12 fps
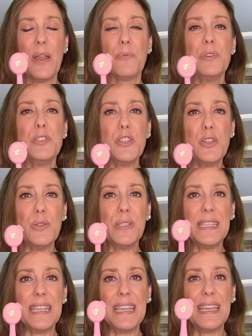
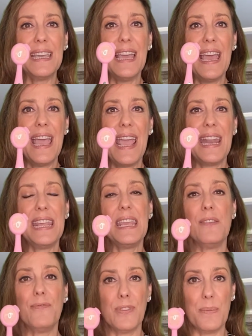reducing
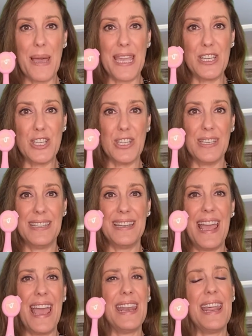any
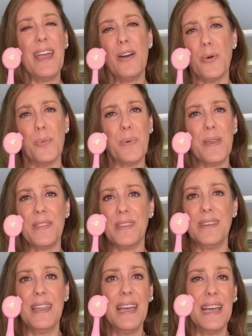inflammation and help with
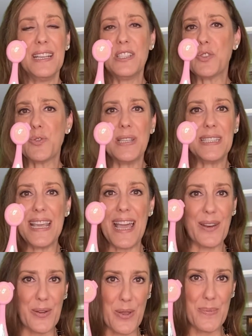a stressed
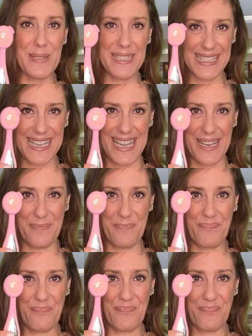out urban skin.